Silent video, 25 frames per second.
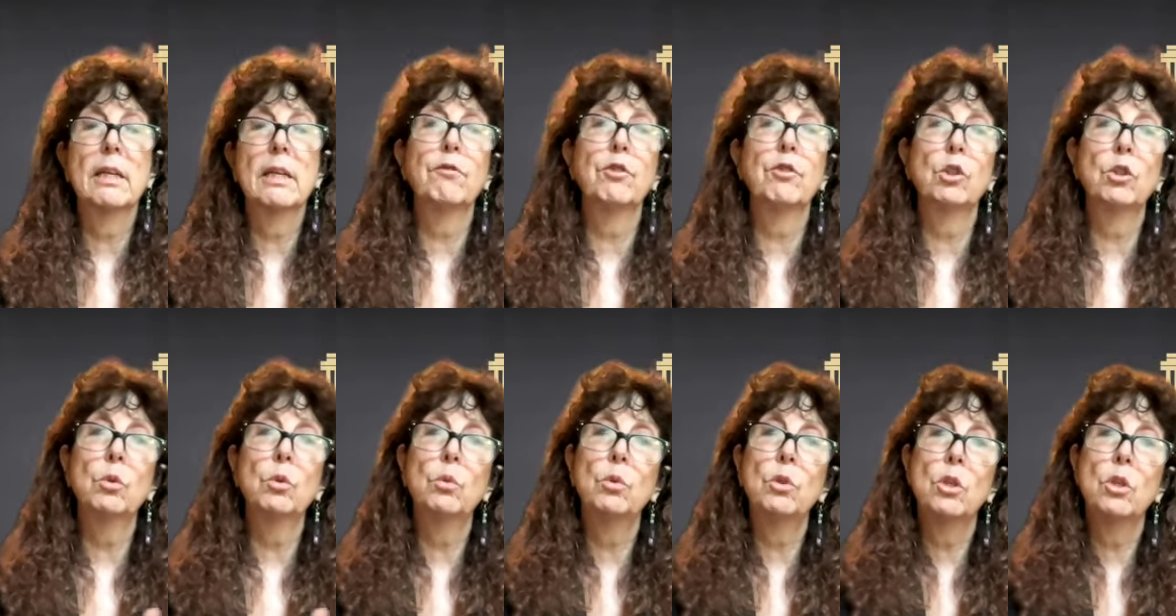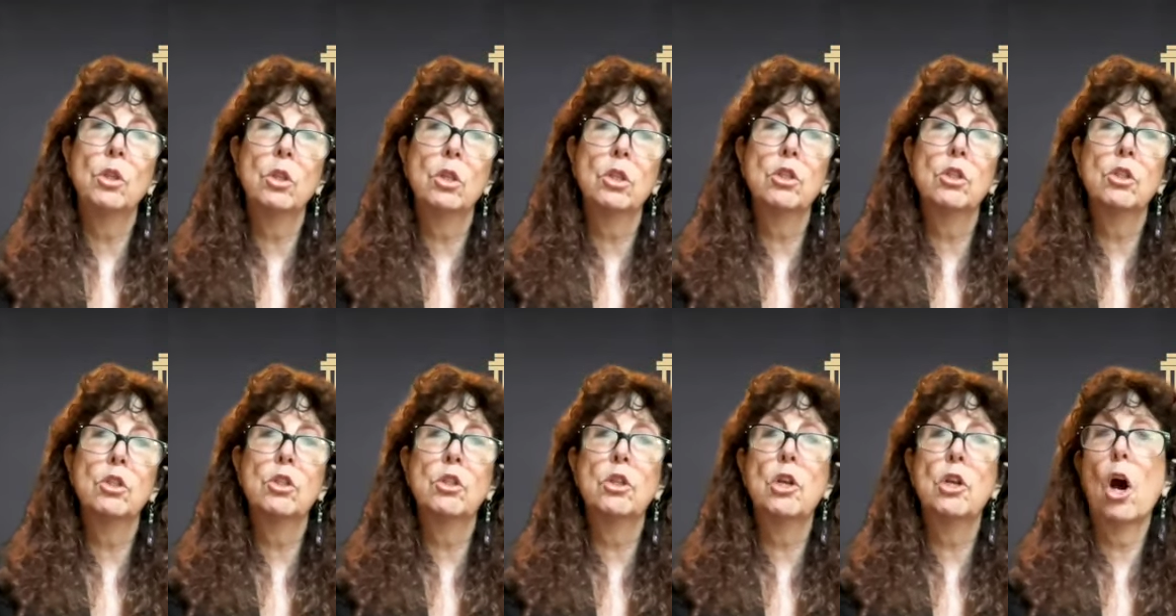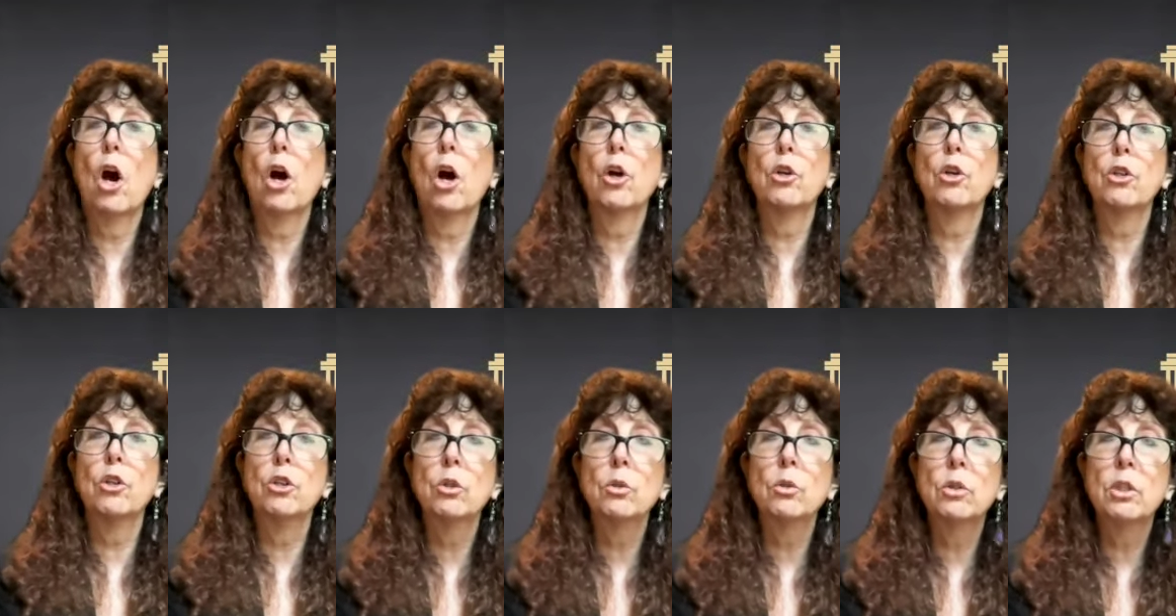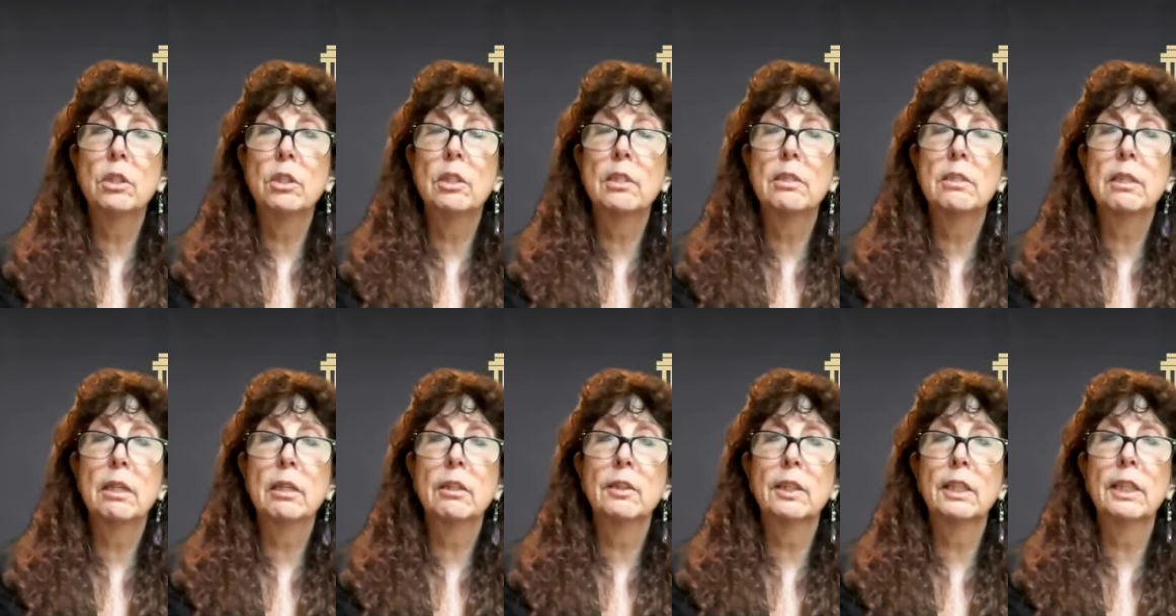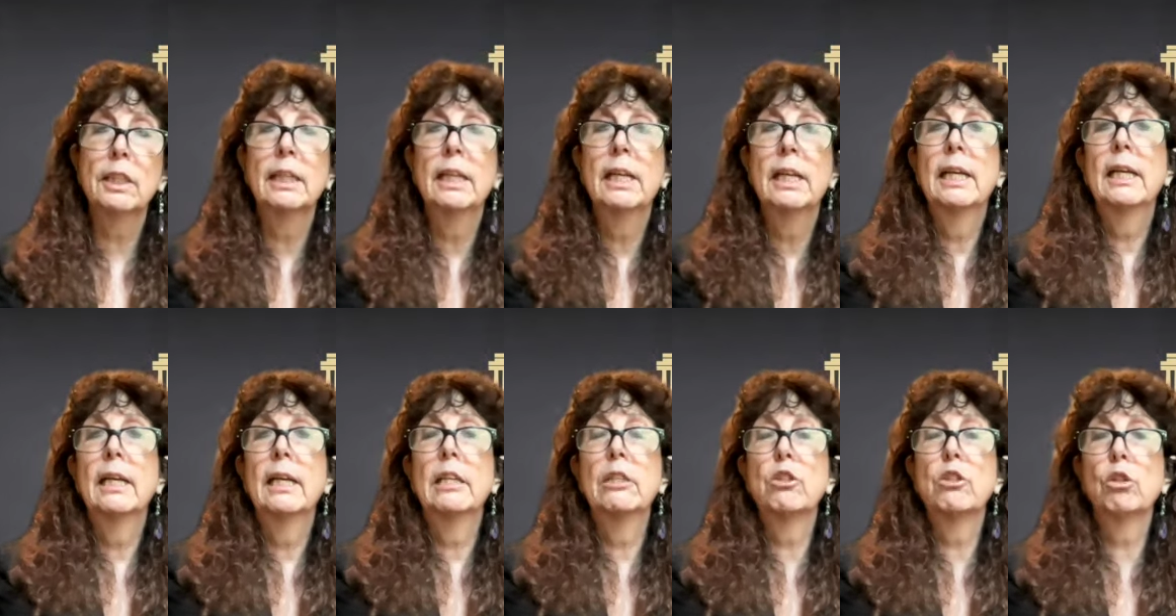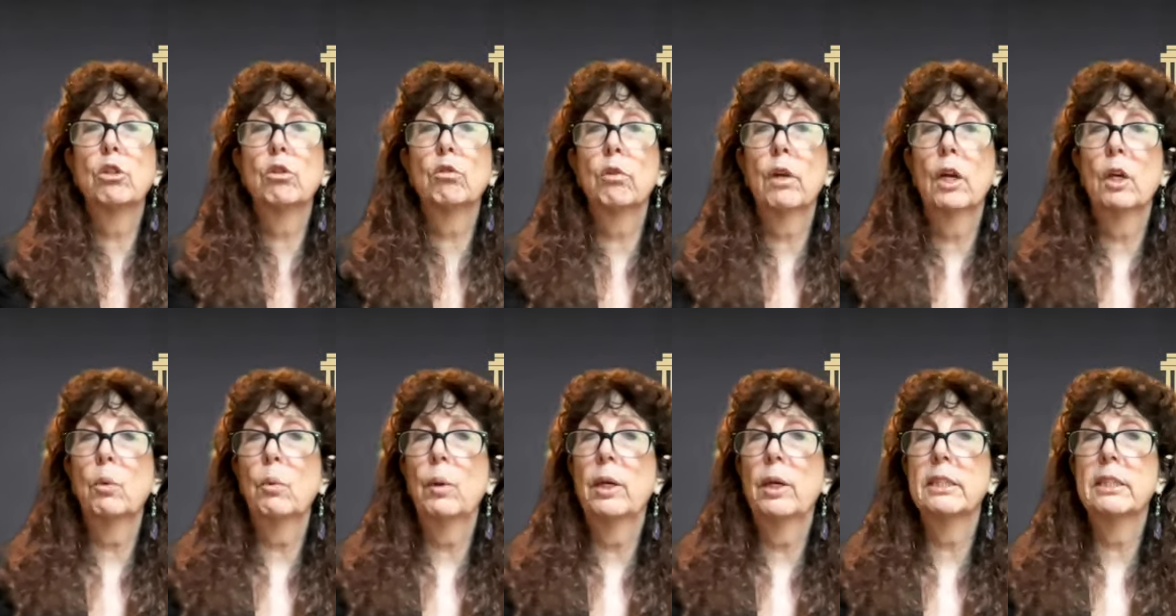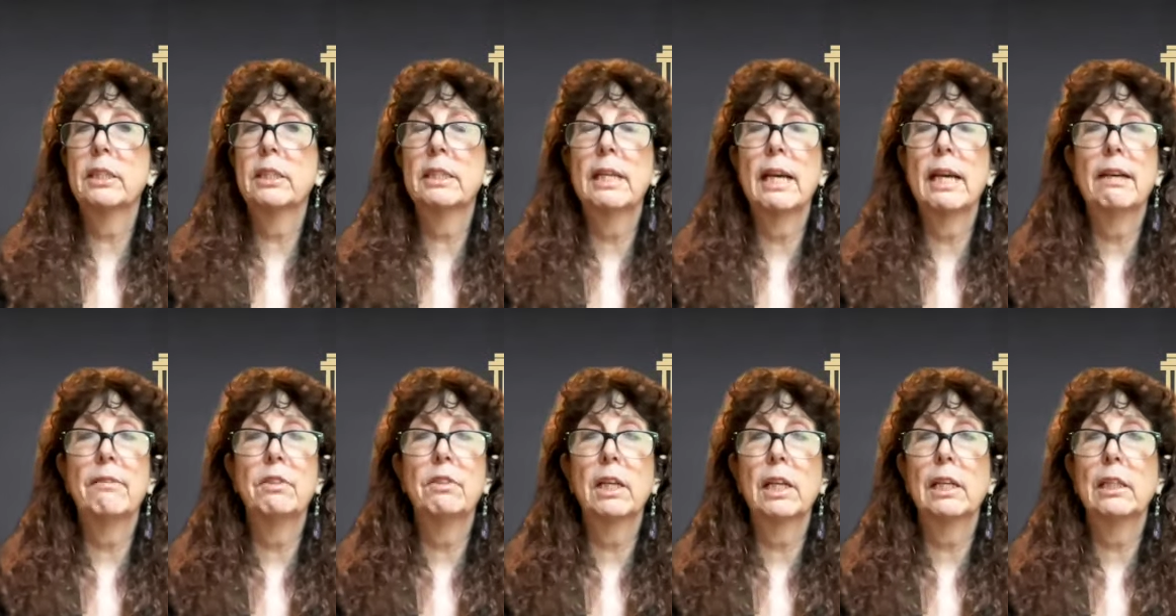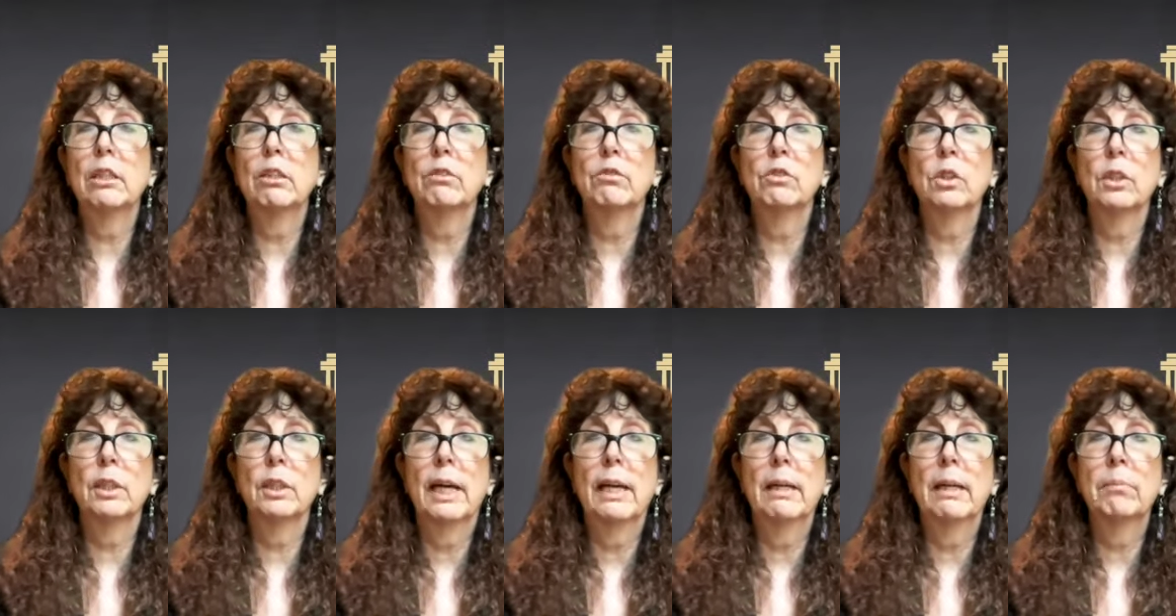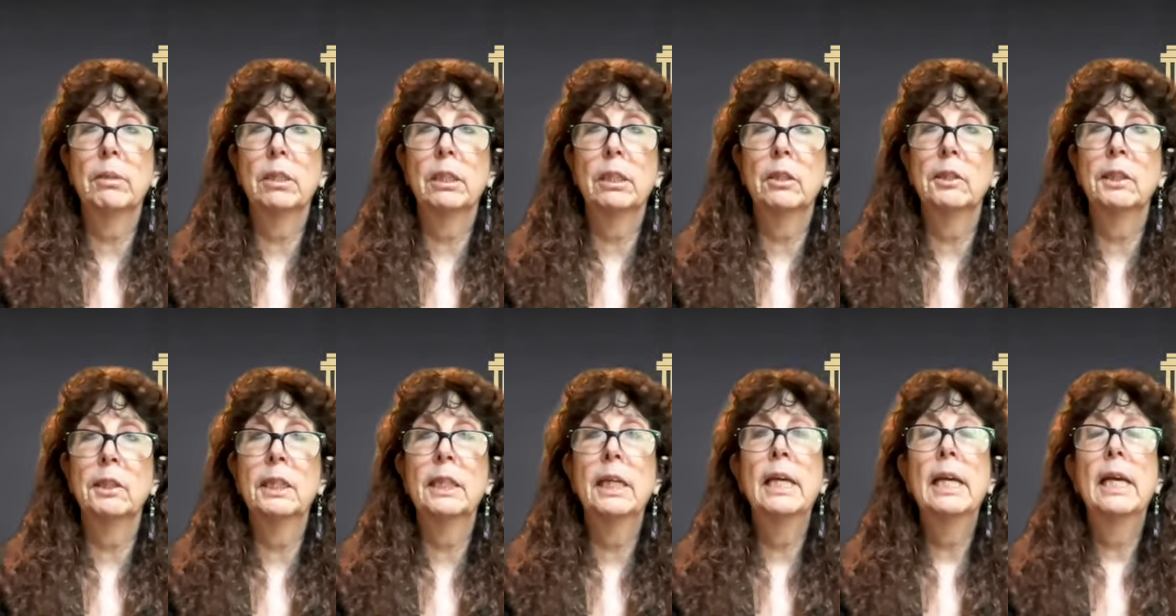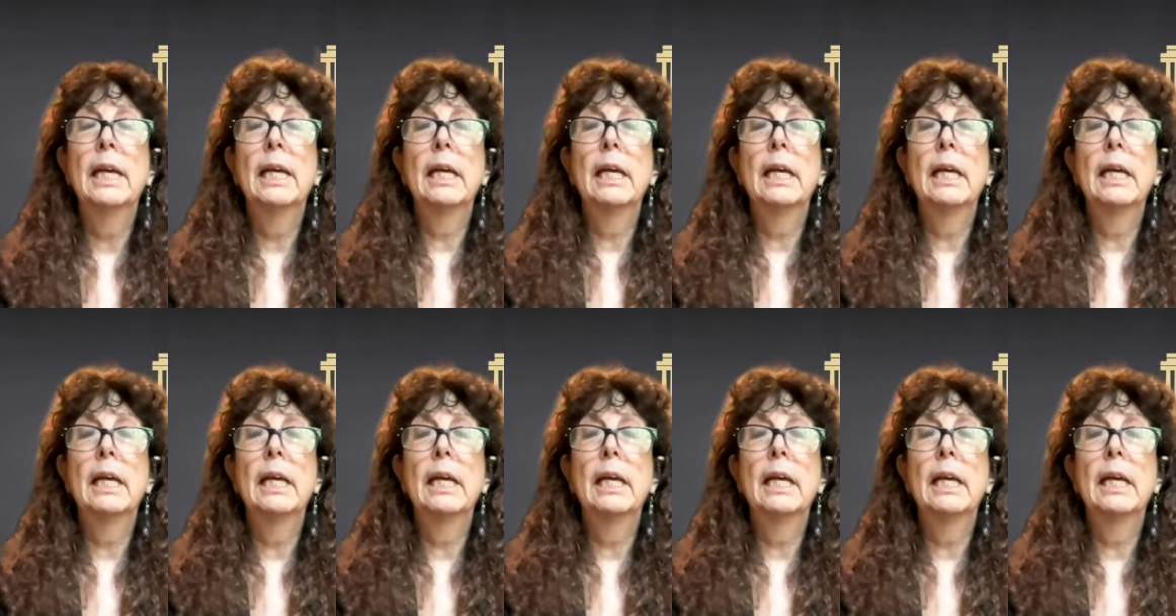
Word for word: If you are new to this area, it's a great way to navigate the vocabulary.